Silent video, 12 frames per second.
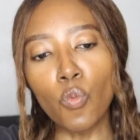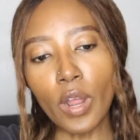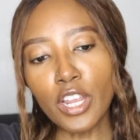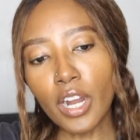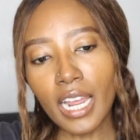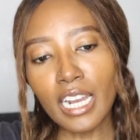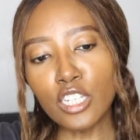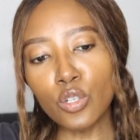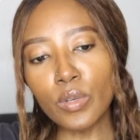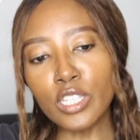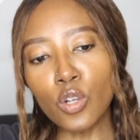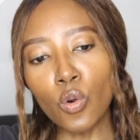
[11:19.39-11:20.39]
What you're gonna
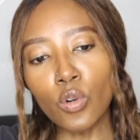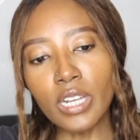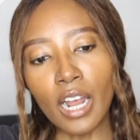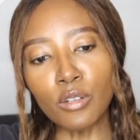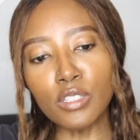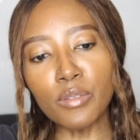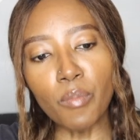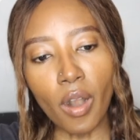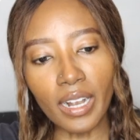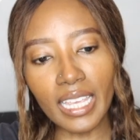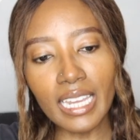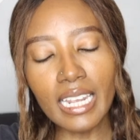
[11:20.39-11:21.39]
do is go down to
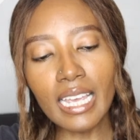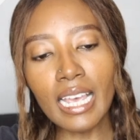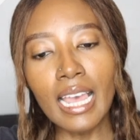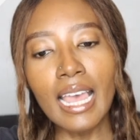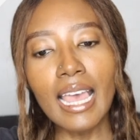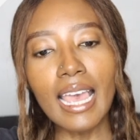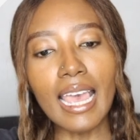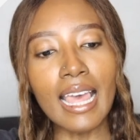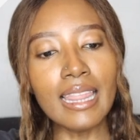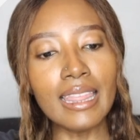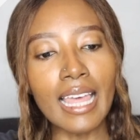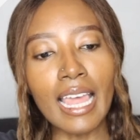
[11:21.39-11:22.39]
marketing
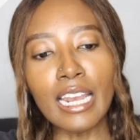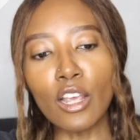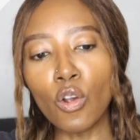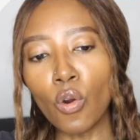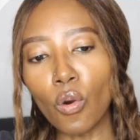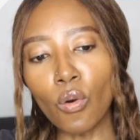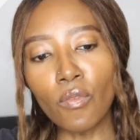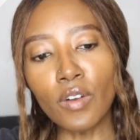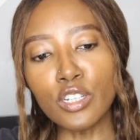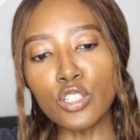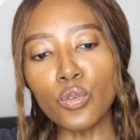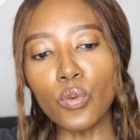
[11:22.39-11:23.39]
and then go
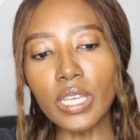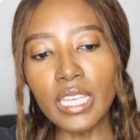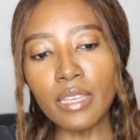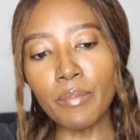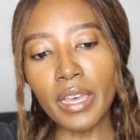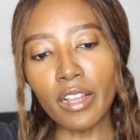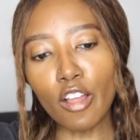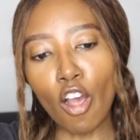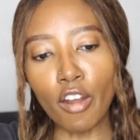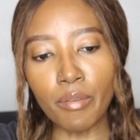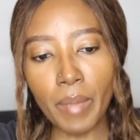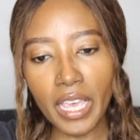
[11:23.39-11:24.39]
over to email
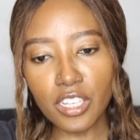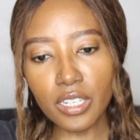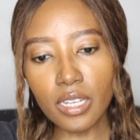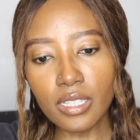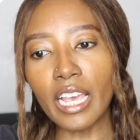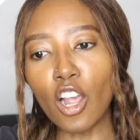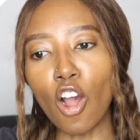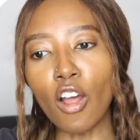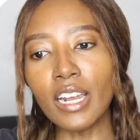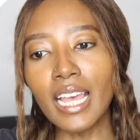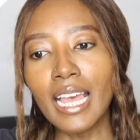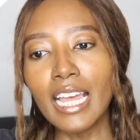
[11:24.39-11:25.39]
automation, click
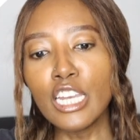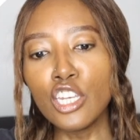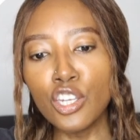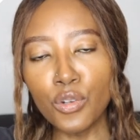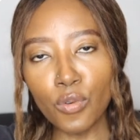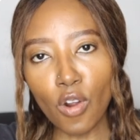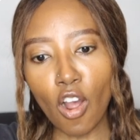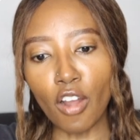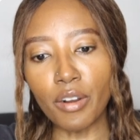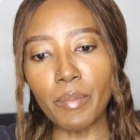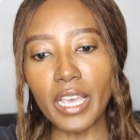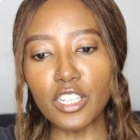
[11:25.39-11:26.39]
on new
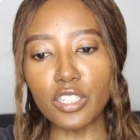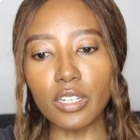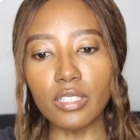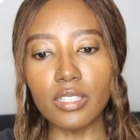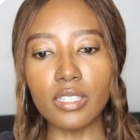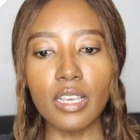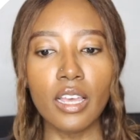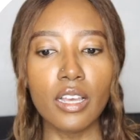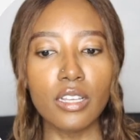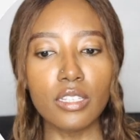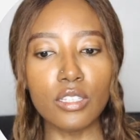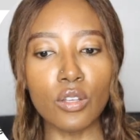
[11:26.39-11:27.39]
automations.
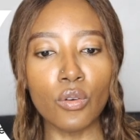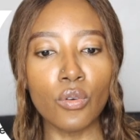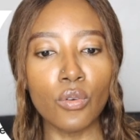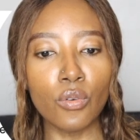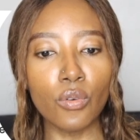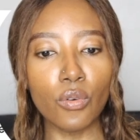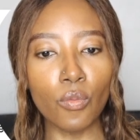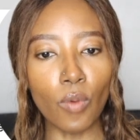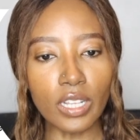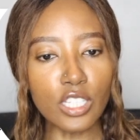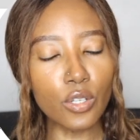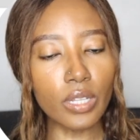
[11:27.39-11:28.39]
So
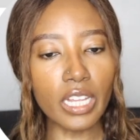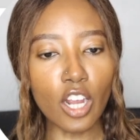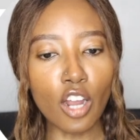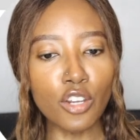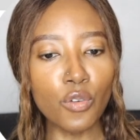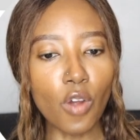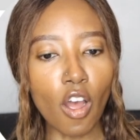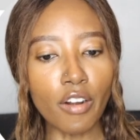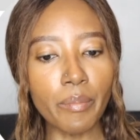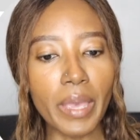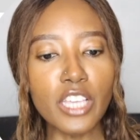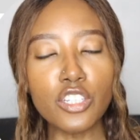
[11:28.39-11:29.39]
once you click on new
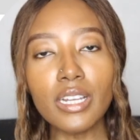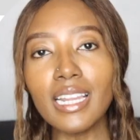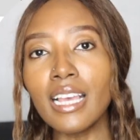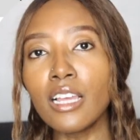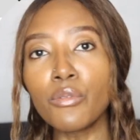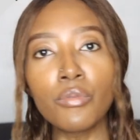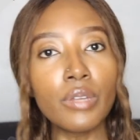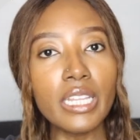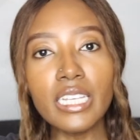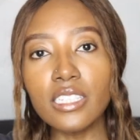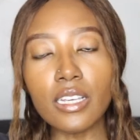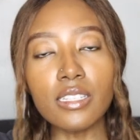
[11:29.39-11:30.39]
automation, it
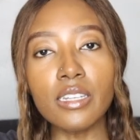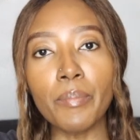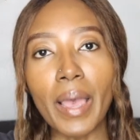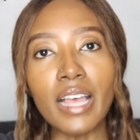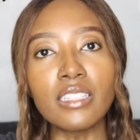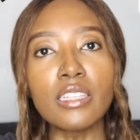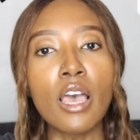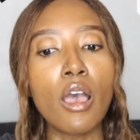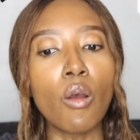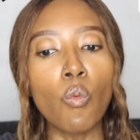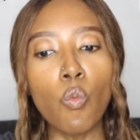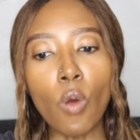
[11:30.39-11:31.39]
really just depends.
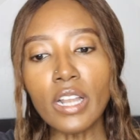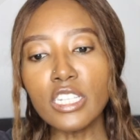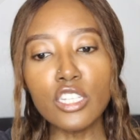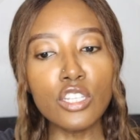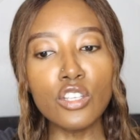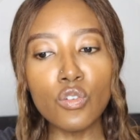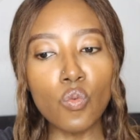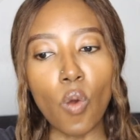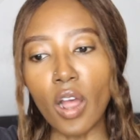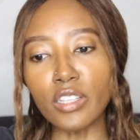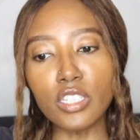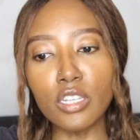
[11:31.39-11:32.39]
What do you
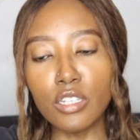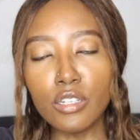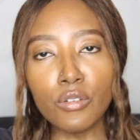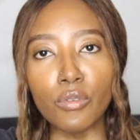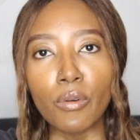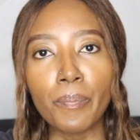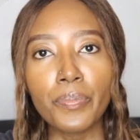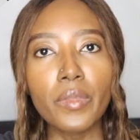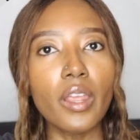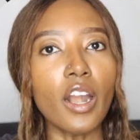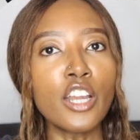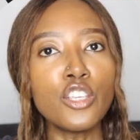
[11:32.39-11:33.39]
want to do?
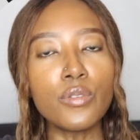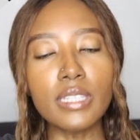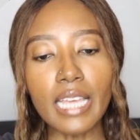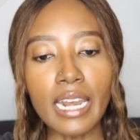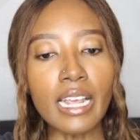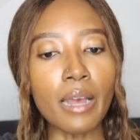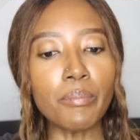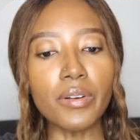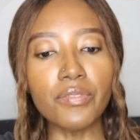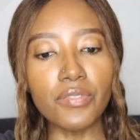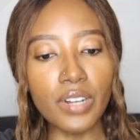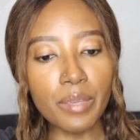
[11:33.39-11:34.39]
Are you setting up a
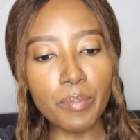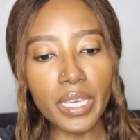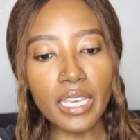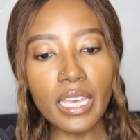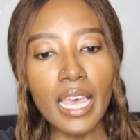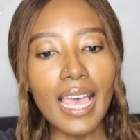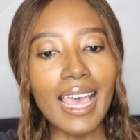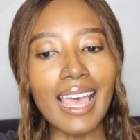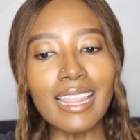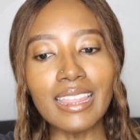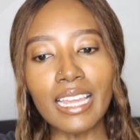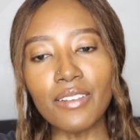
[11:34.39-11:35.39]
freebie
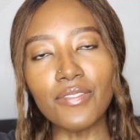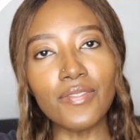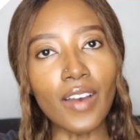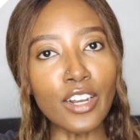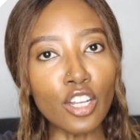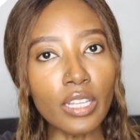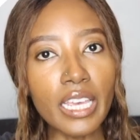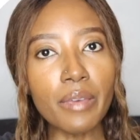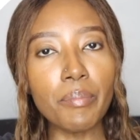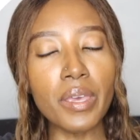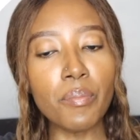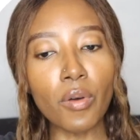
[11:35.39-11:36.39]
and then
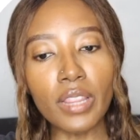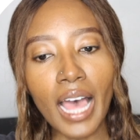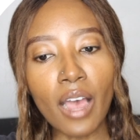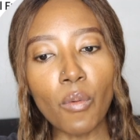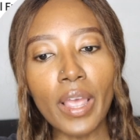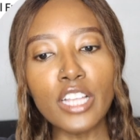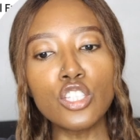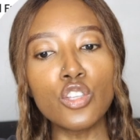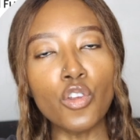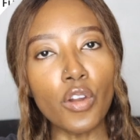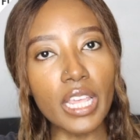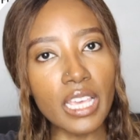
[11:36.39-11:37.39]
funneling people that way to
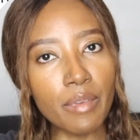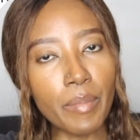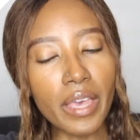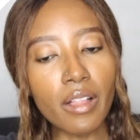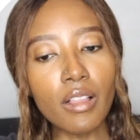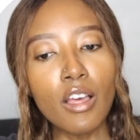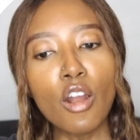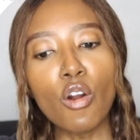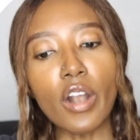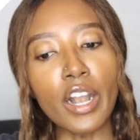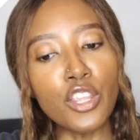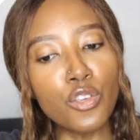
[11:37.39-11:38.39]
your email?
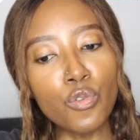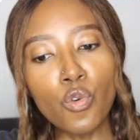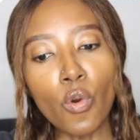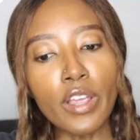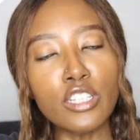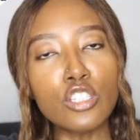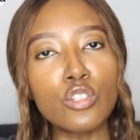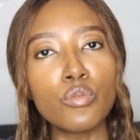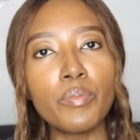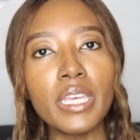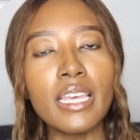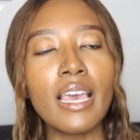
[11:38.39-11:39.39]
Are you going to
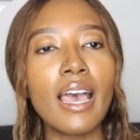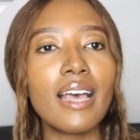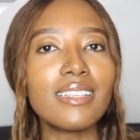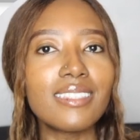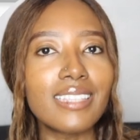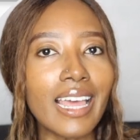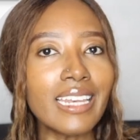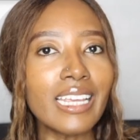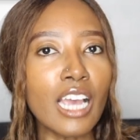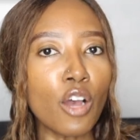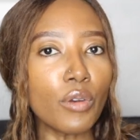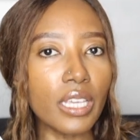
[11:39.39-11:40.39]
be
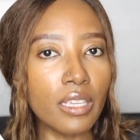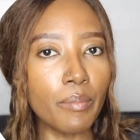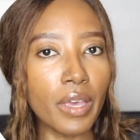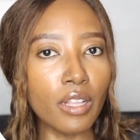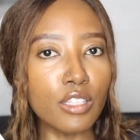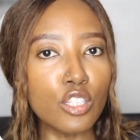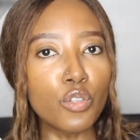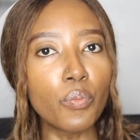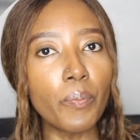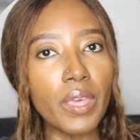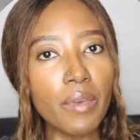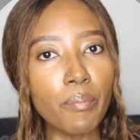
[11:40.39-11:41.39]
sending out emails to
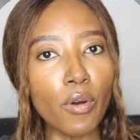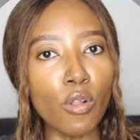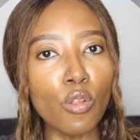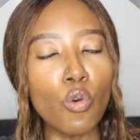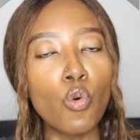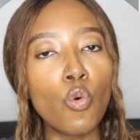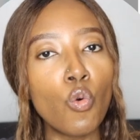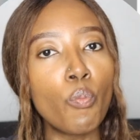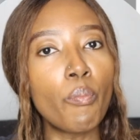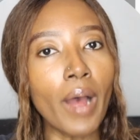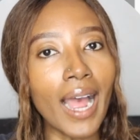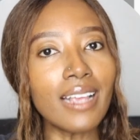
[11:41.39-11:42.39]
people who
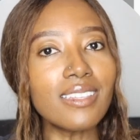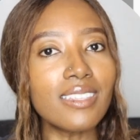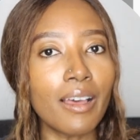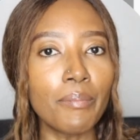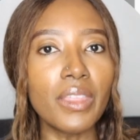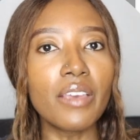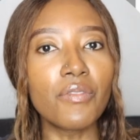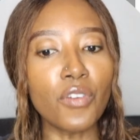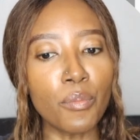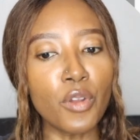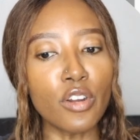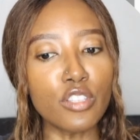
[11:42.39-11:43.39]
buy something from your